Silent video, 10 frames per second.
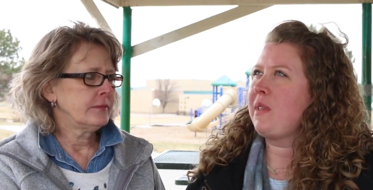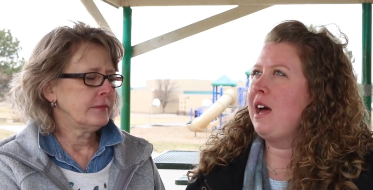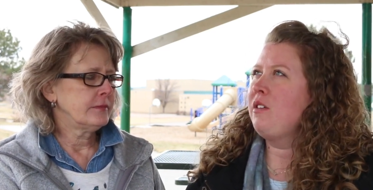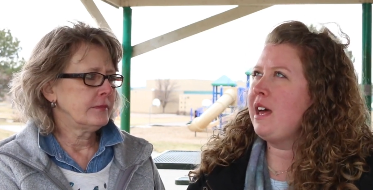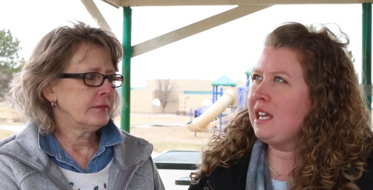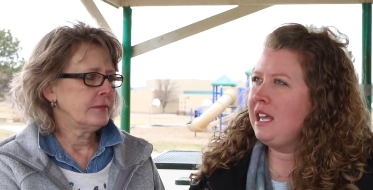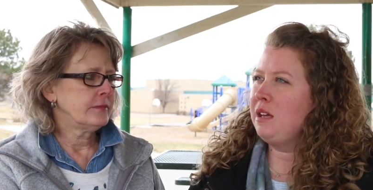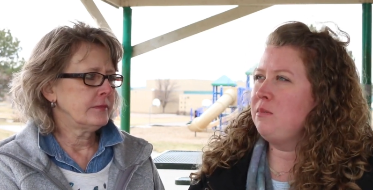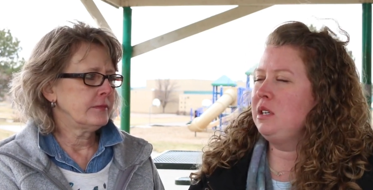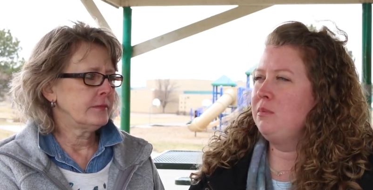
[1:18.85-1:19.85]
Speaker 1: how that
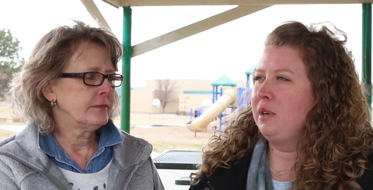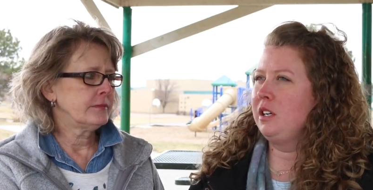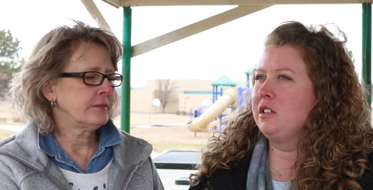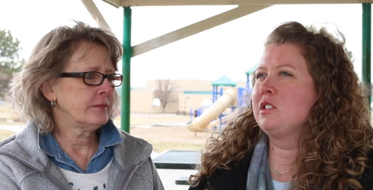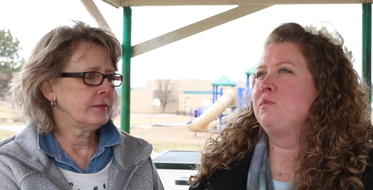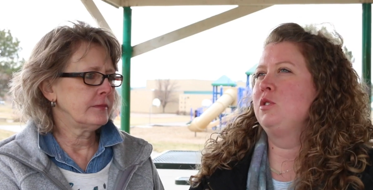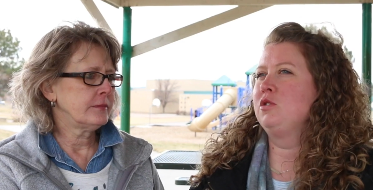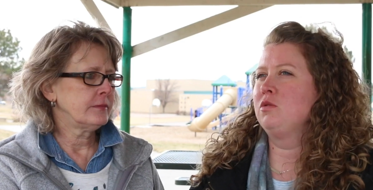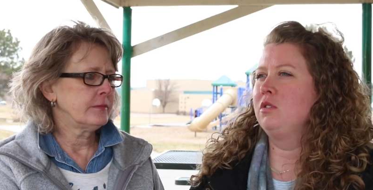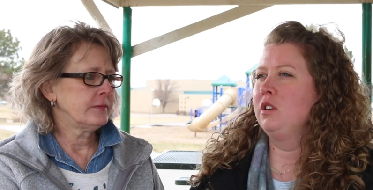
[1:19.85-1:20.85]
can be a barrier to
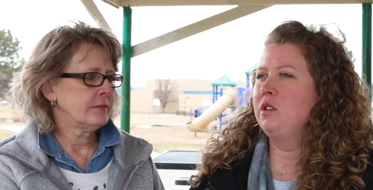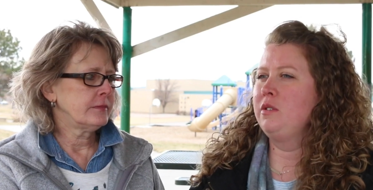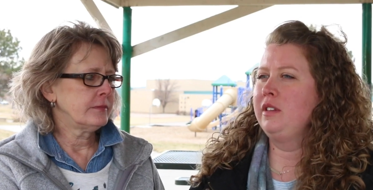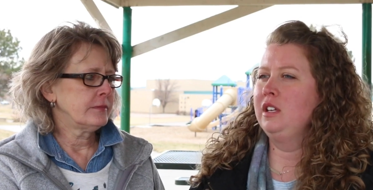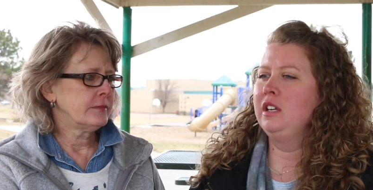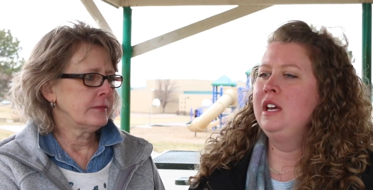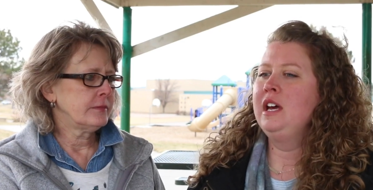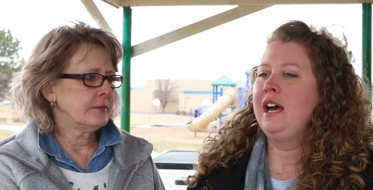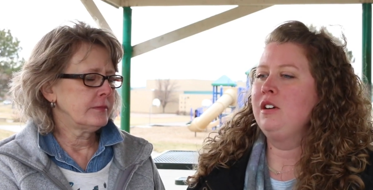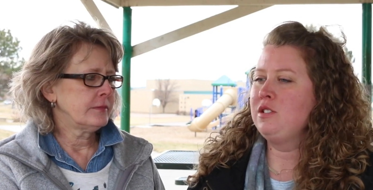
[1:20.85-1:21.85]
spiritual growth and
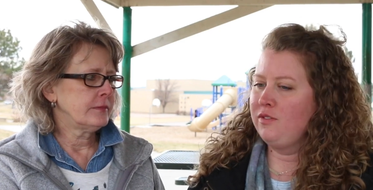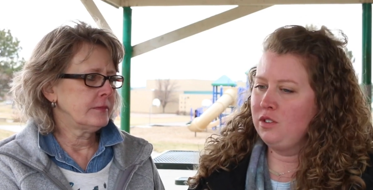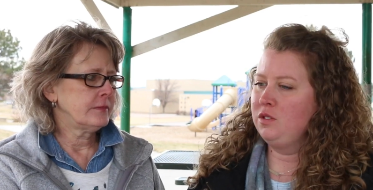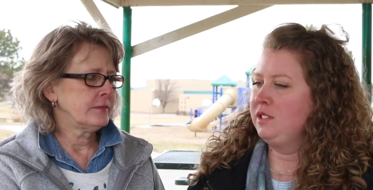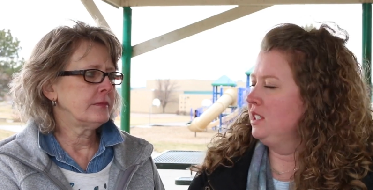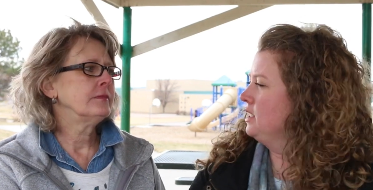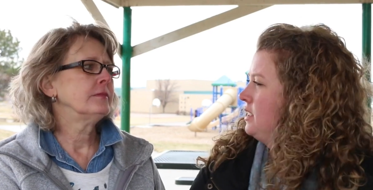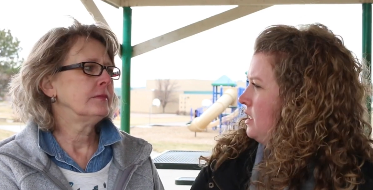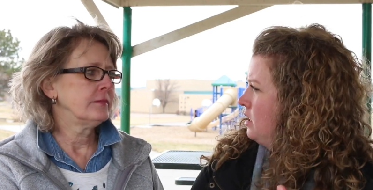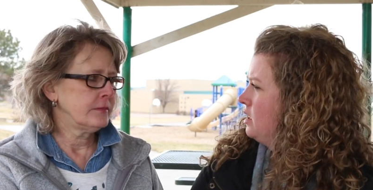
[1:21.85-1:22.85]
how difficult it
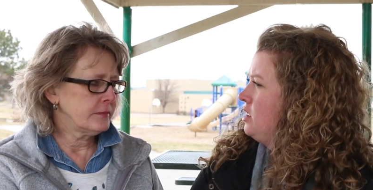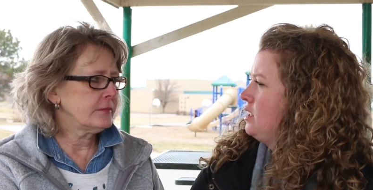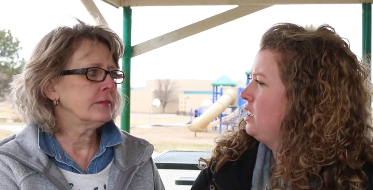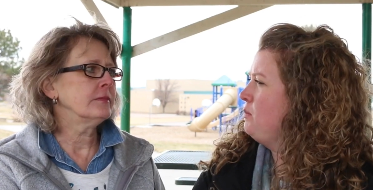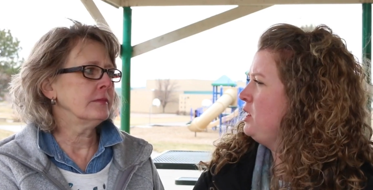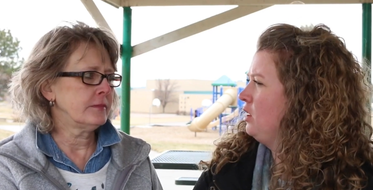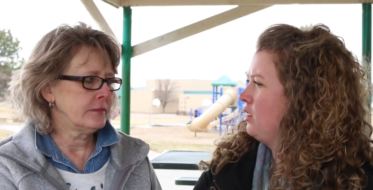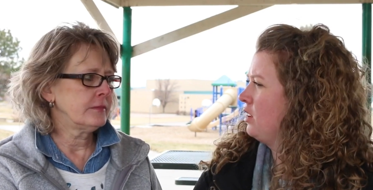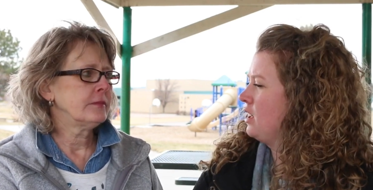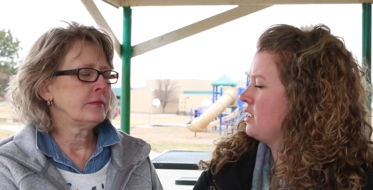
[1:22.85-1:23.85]
is and just mm -hmm. give me mm-hmm. your
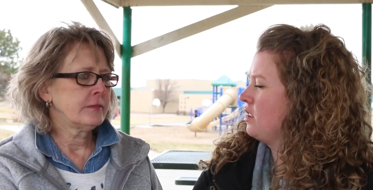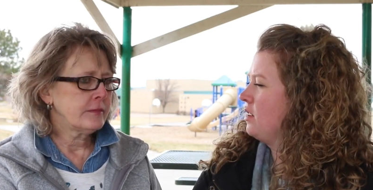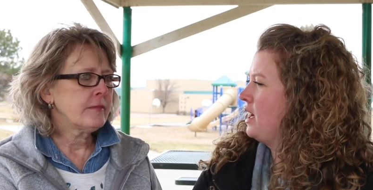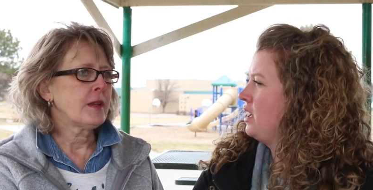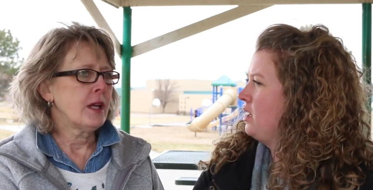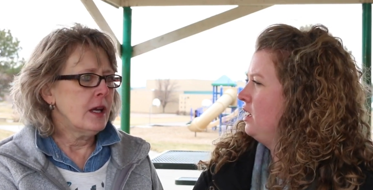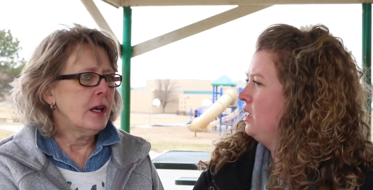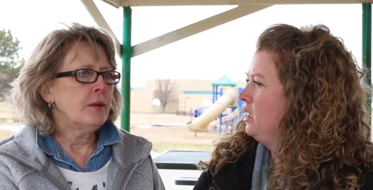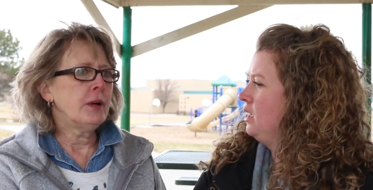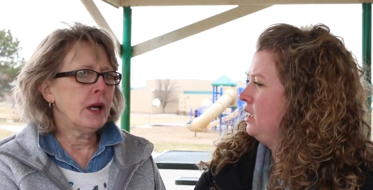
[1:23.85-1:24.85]
thoughts on that
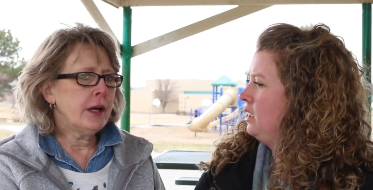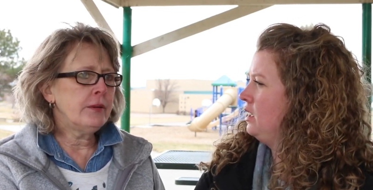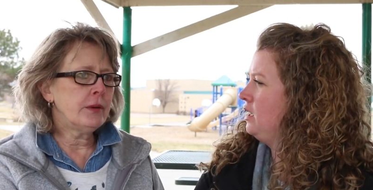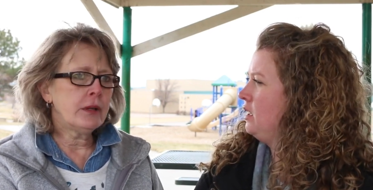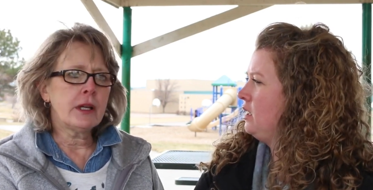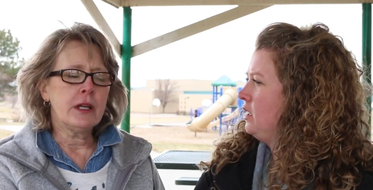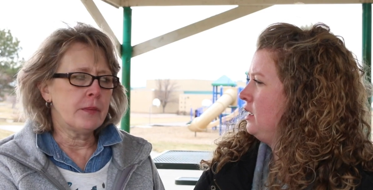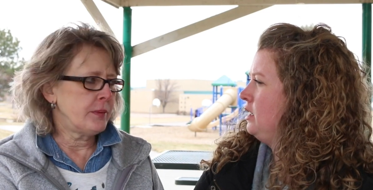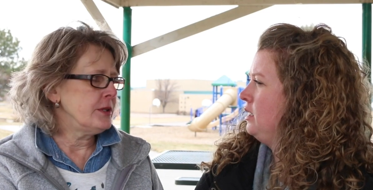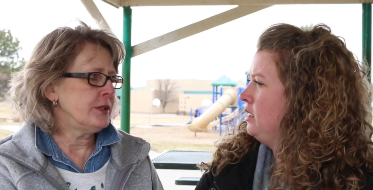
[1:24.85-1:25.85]
Speaker 2: well i really
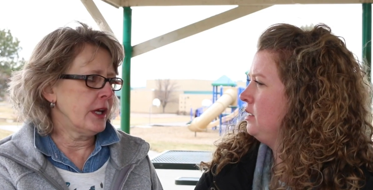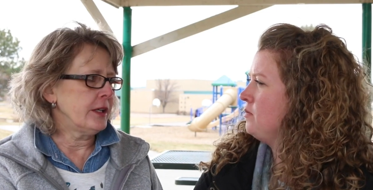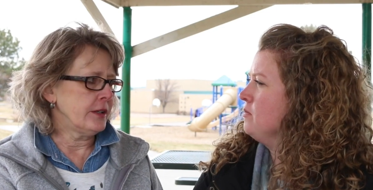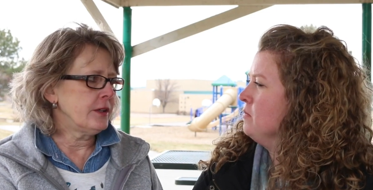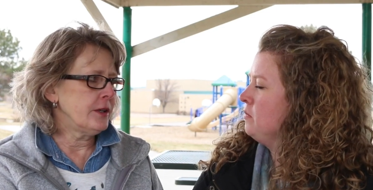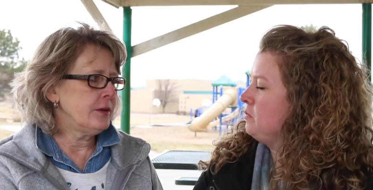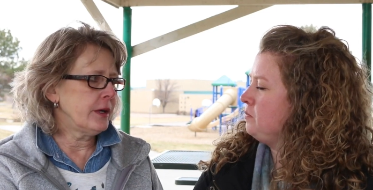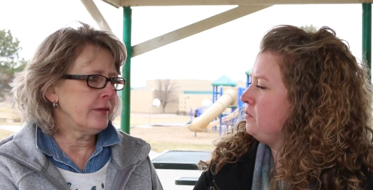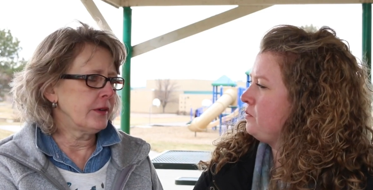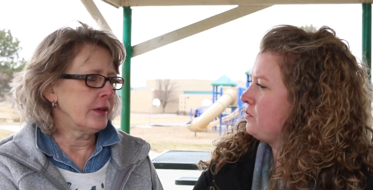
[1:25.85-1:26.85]
appreciated
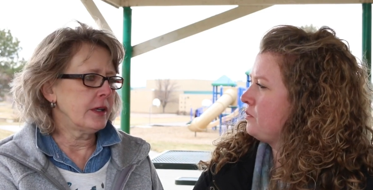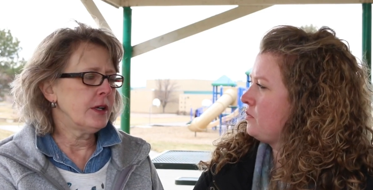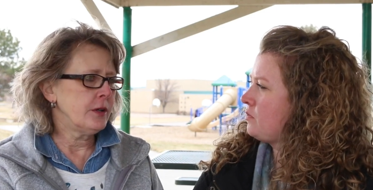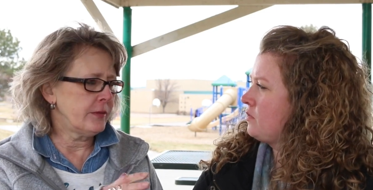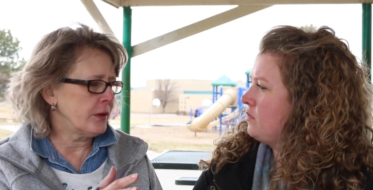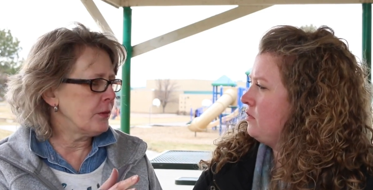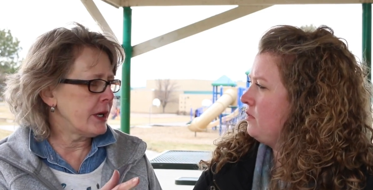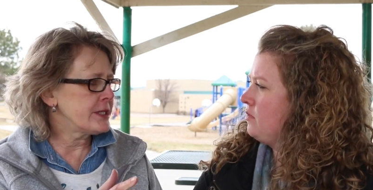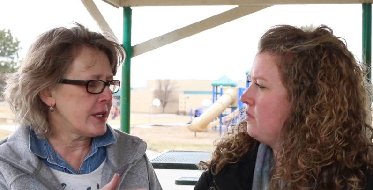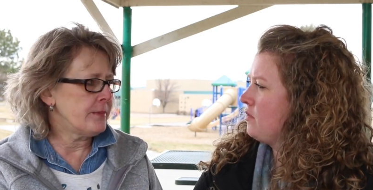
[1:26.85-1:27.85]
whoever whoever it
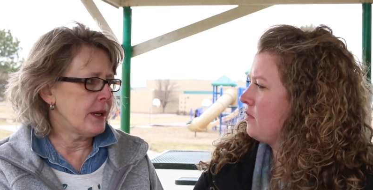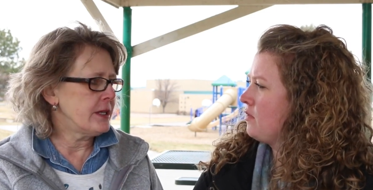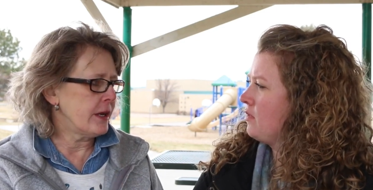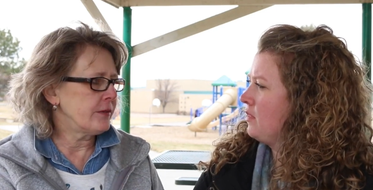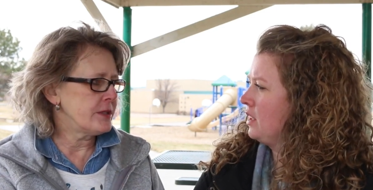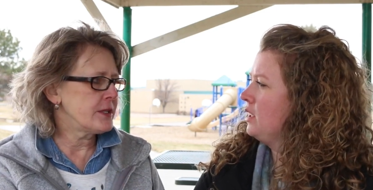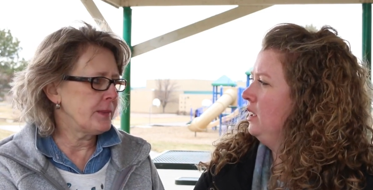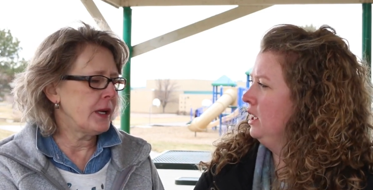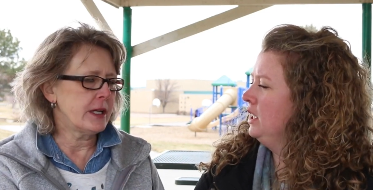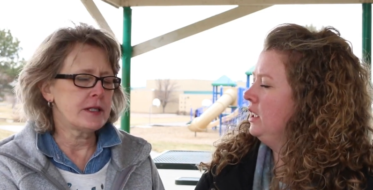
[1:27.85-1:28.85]
was that made that
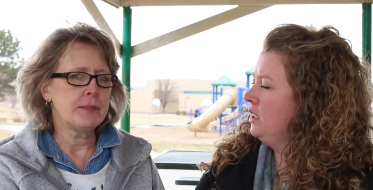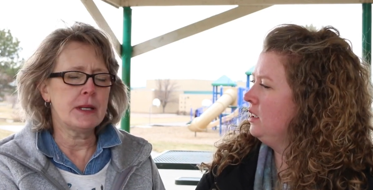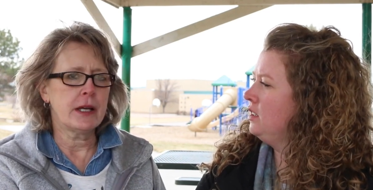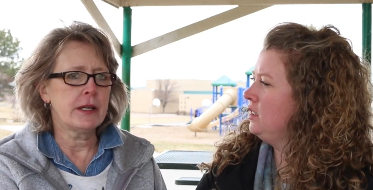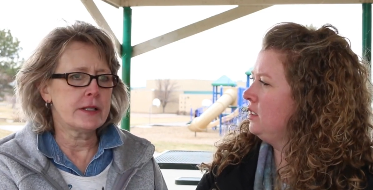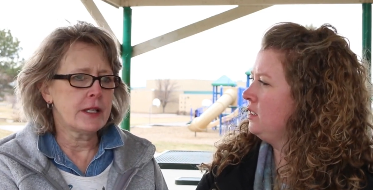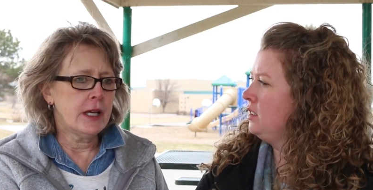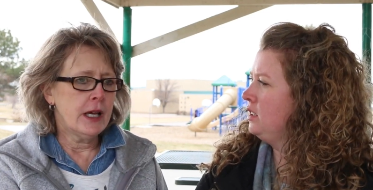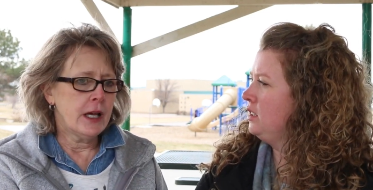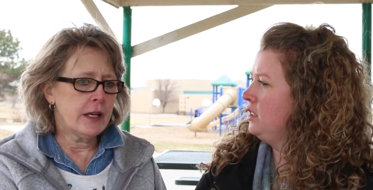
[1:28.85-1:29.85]
response because
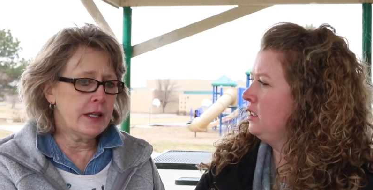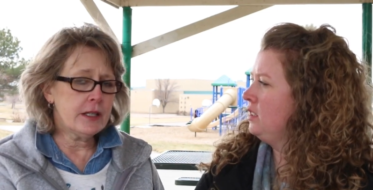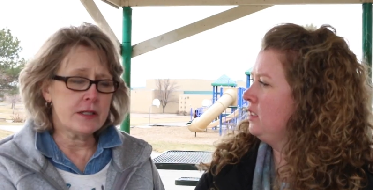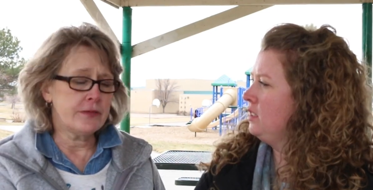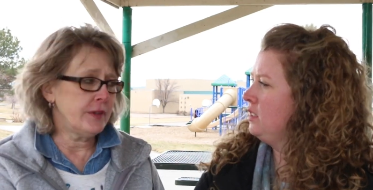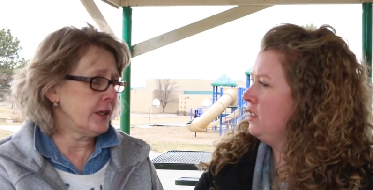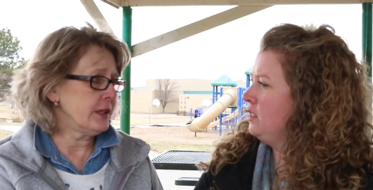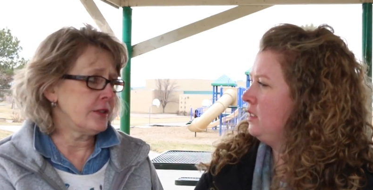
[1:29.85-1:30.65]
i think it's very